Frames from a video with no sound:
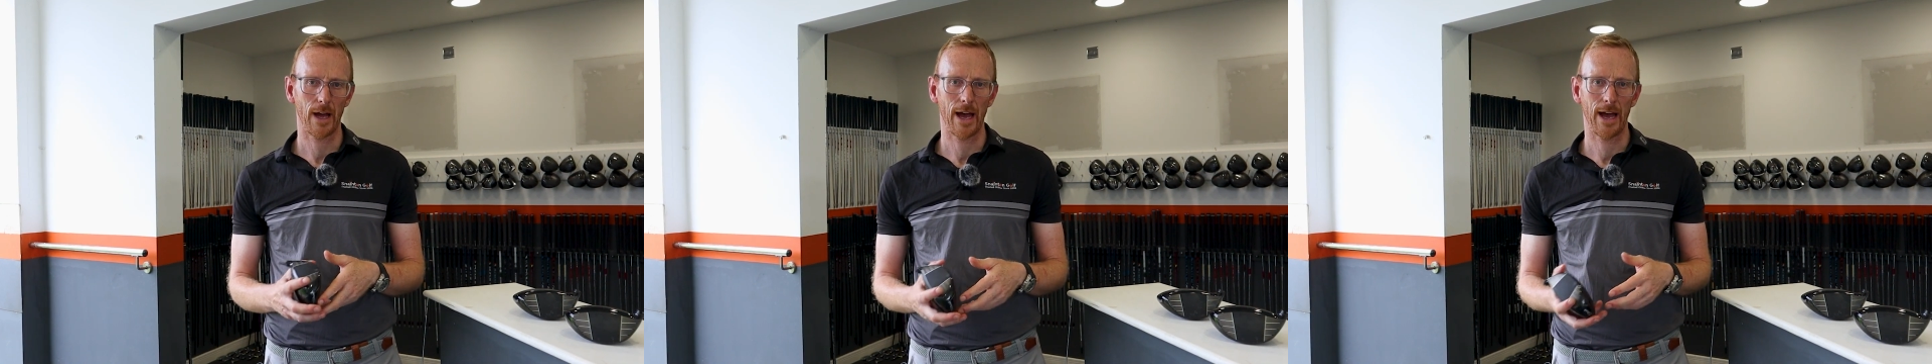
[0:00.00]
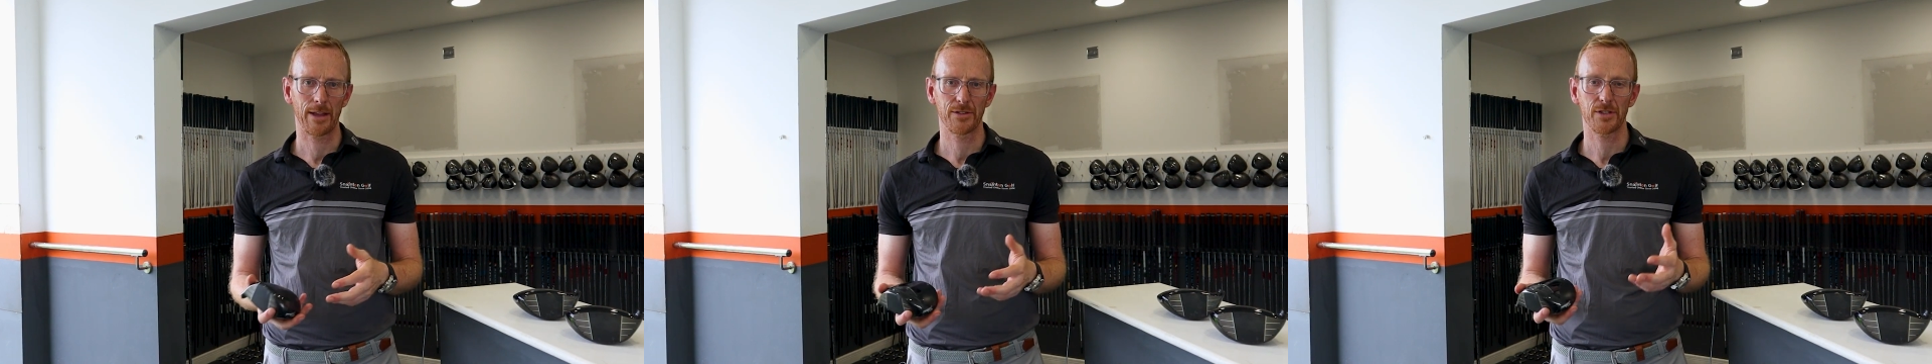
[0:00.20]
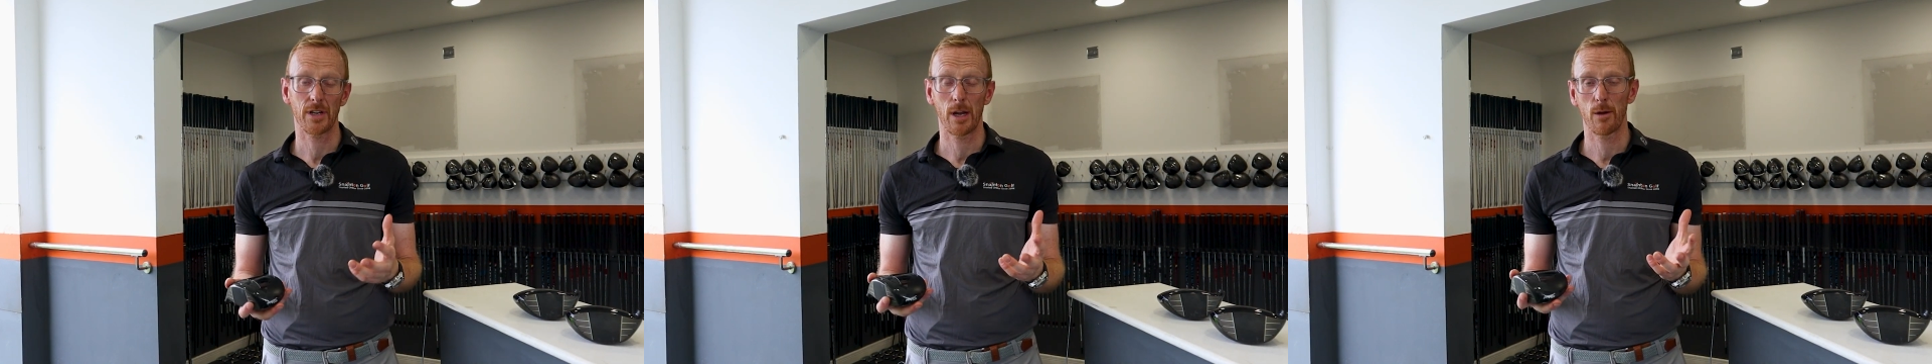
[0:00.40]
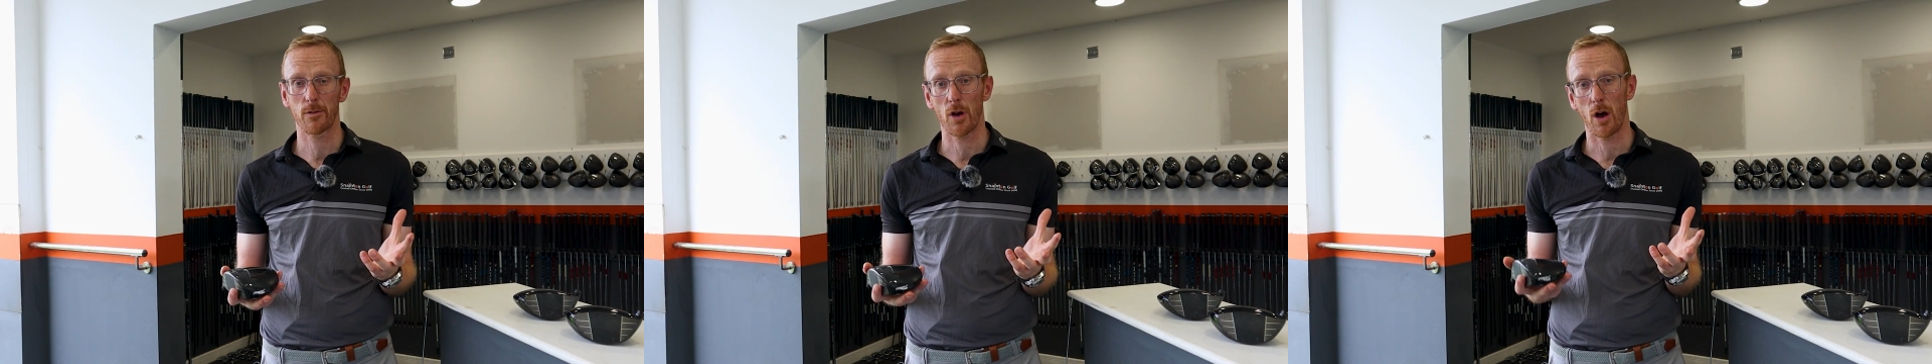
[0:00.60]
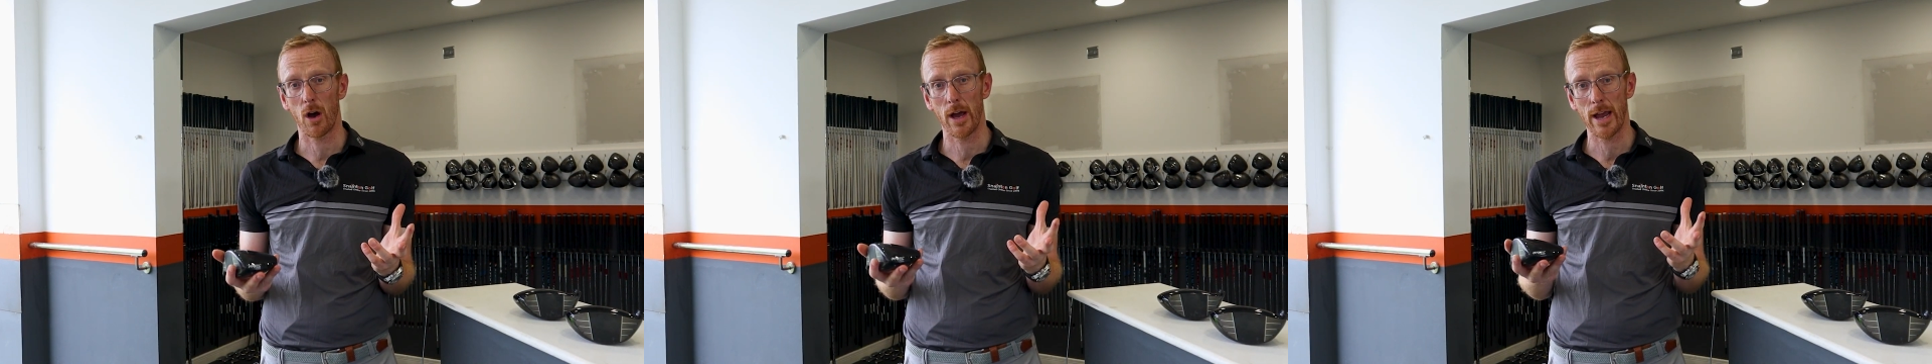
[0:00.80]
and today we've
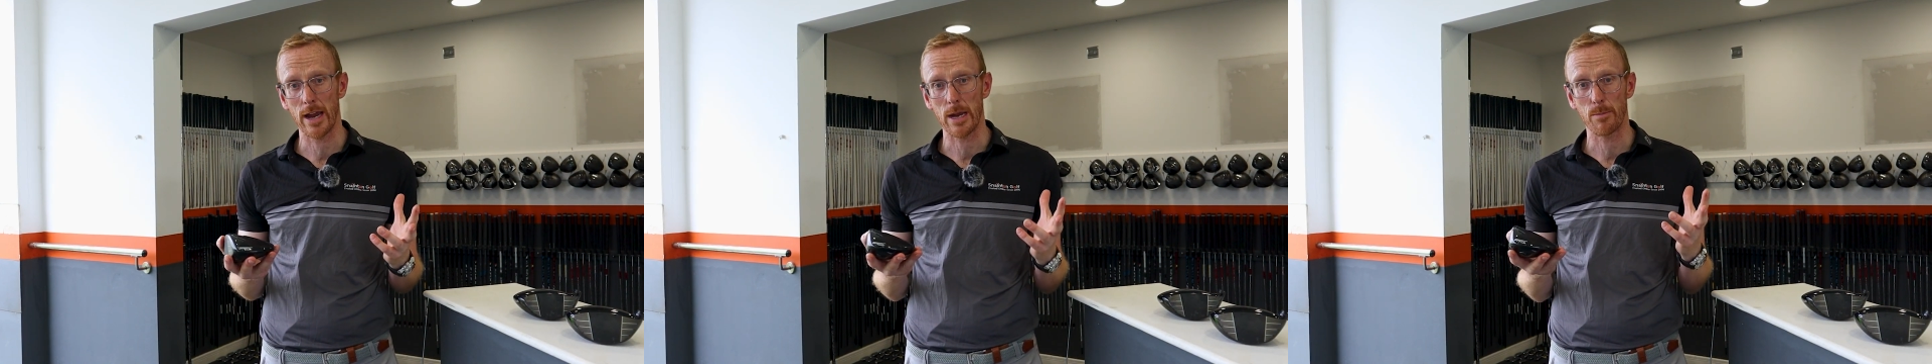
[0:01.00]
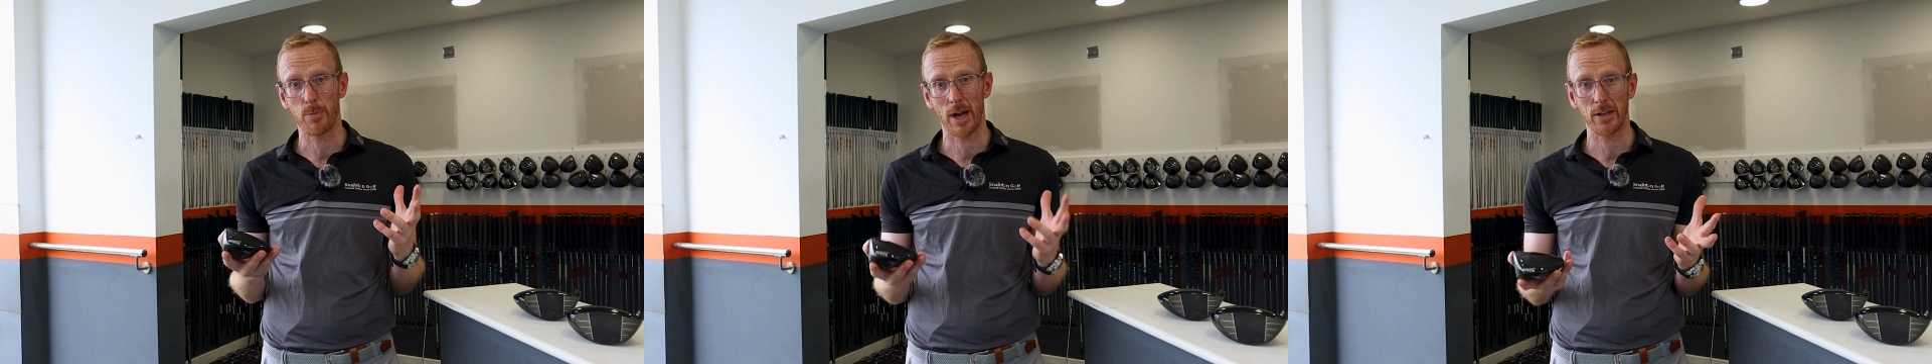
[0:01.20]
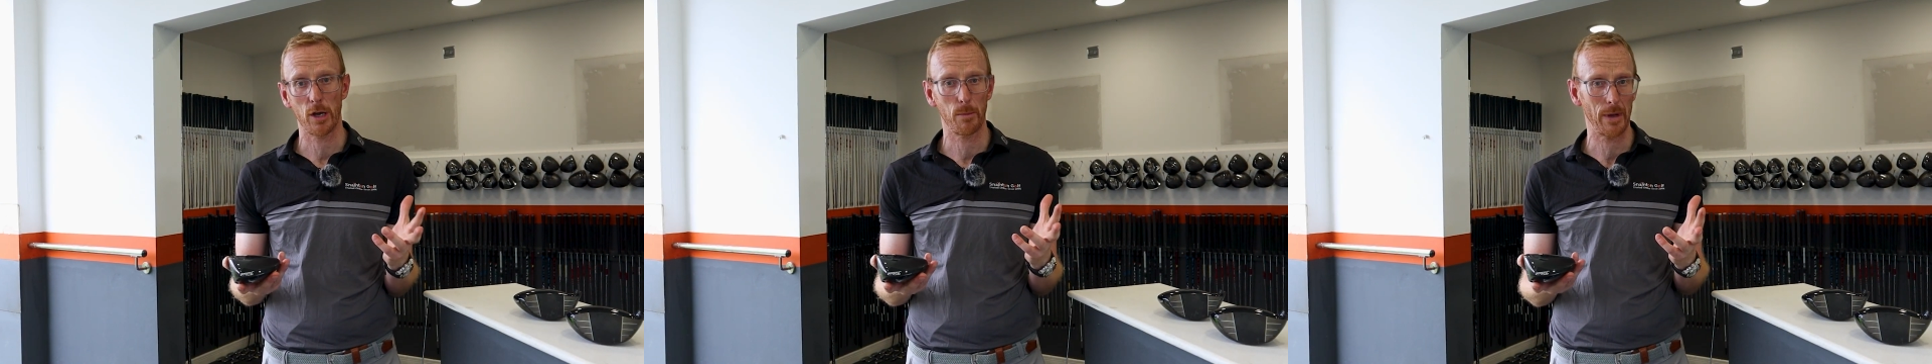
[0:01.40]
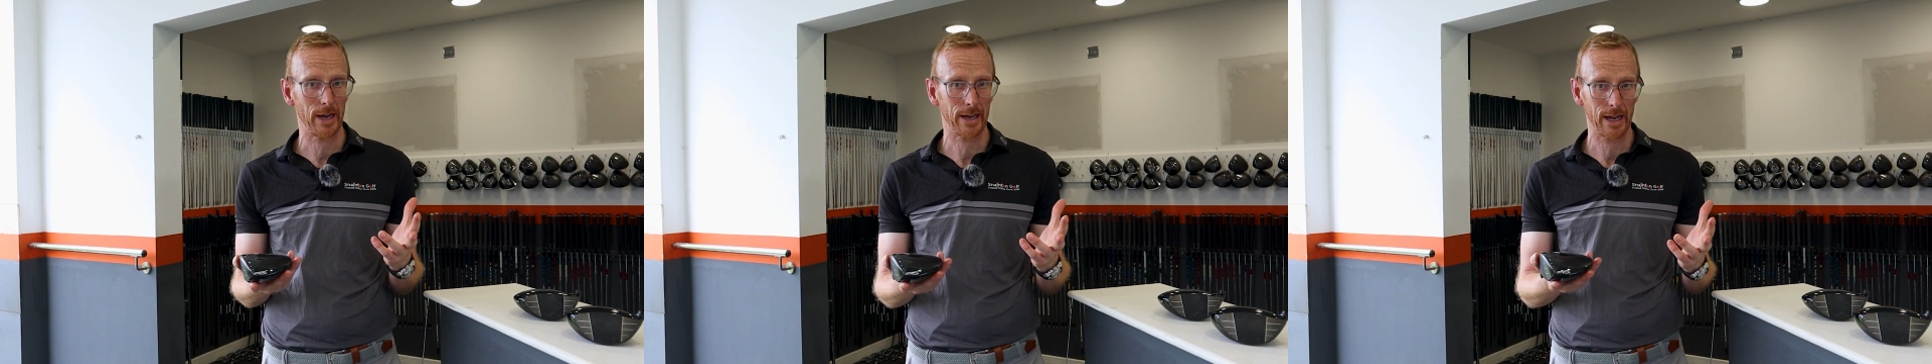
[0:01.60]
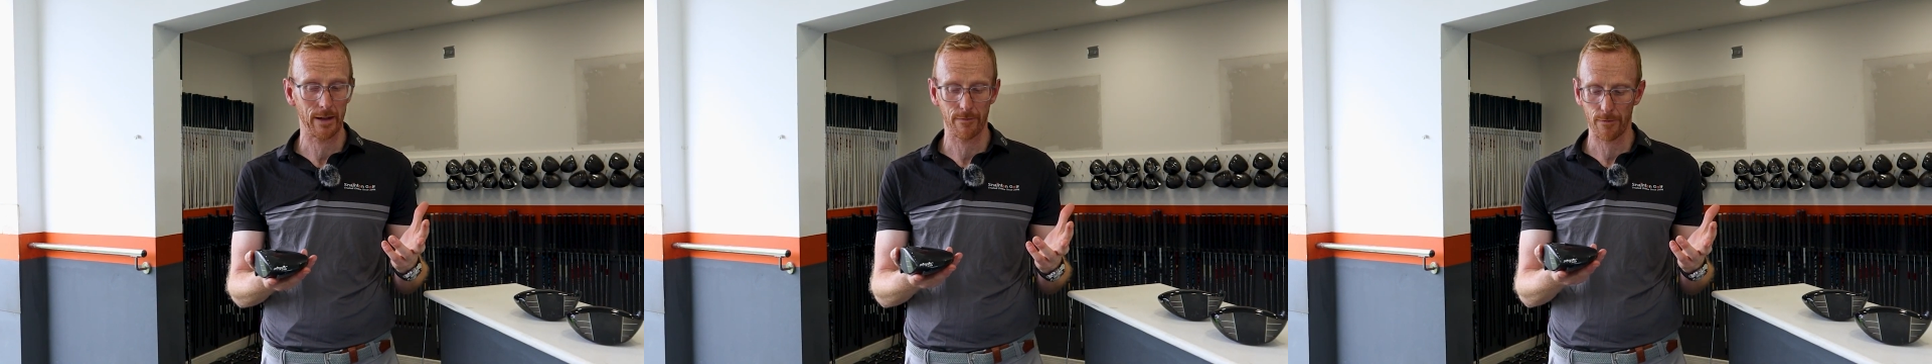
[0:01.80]
got a brand new bit of
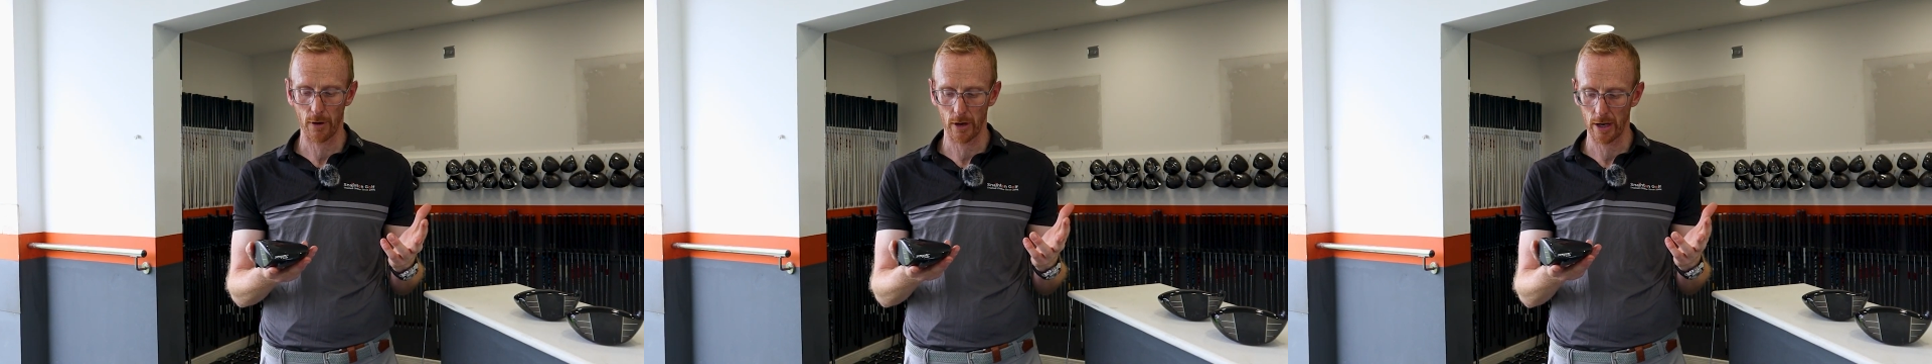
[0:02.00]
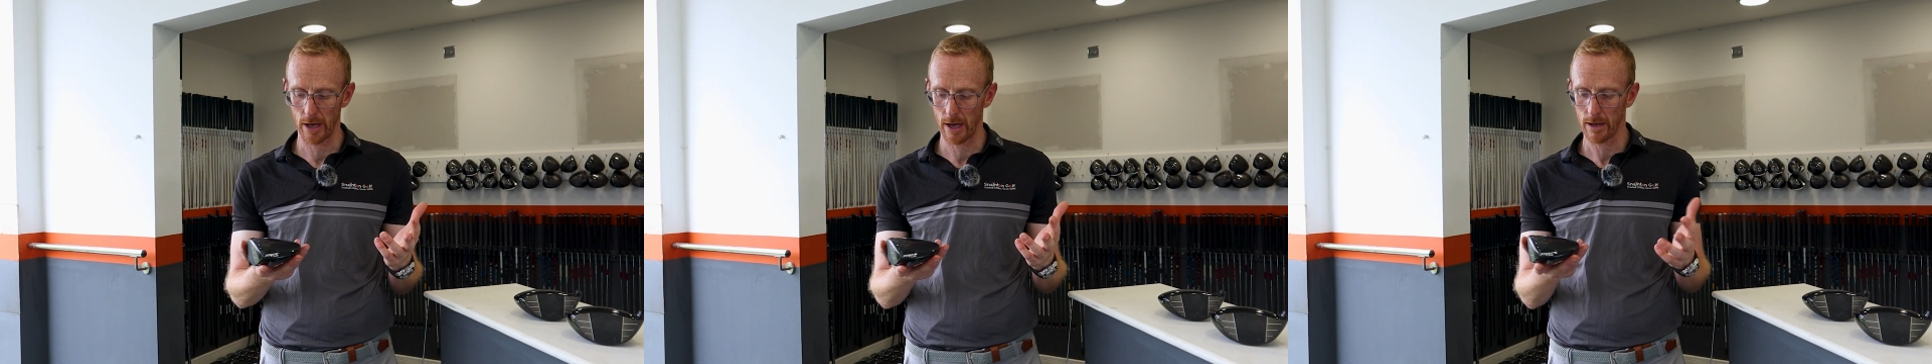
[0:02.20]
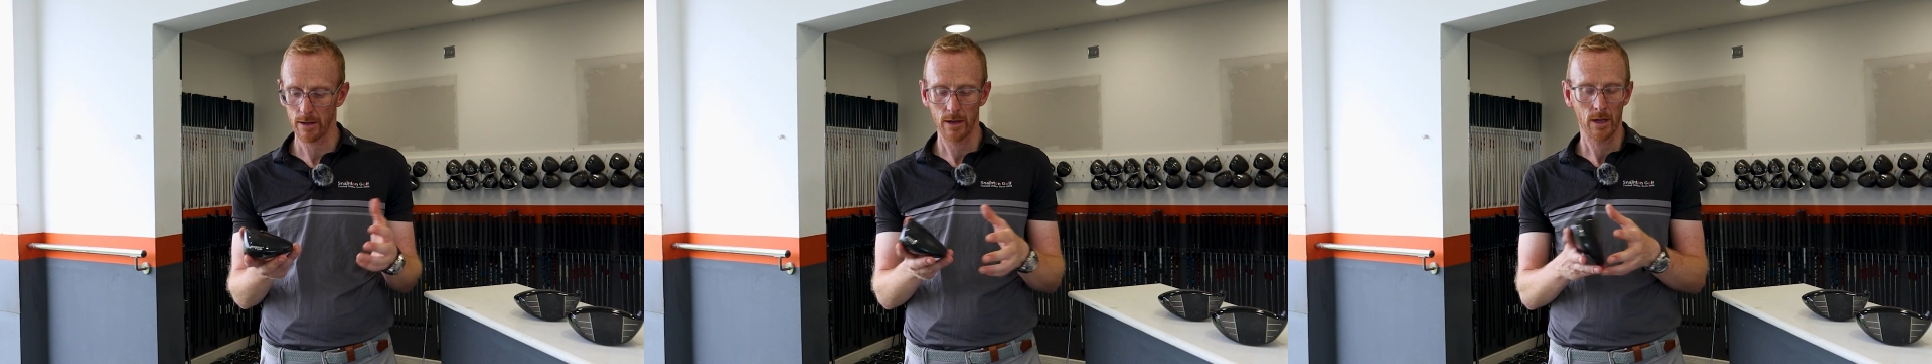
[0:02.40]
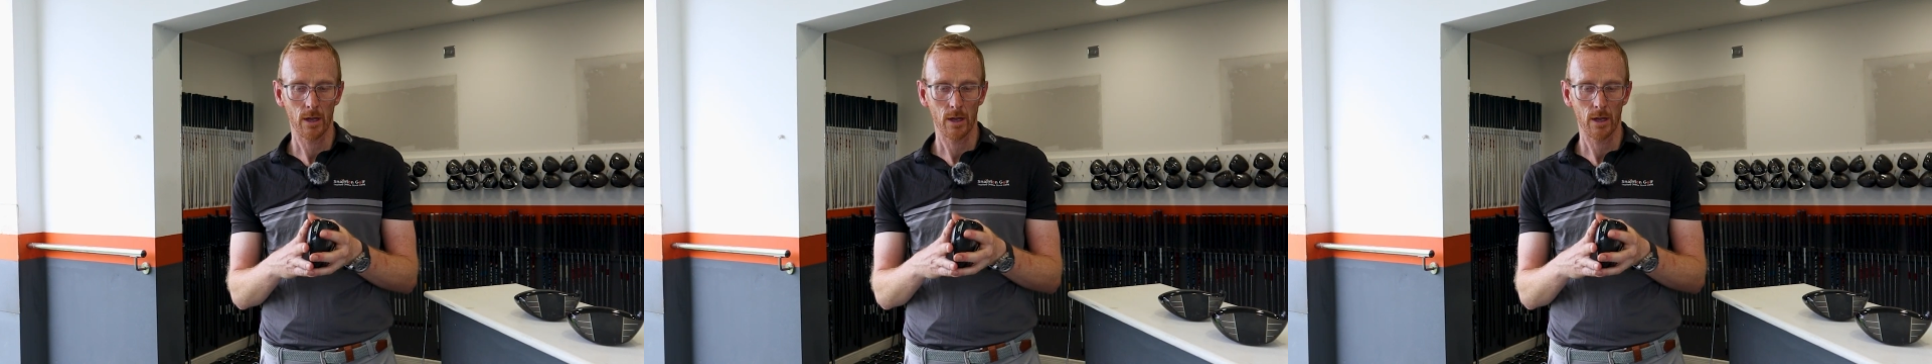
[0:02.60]
kit for you.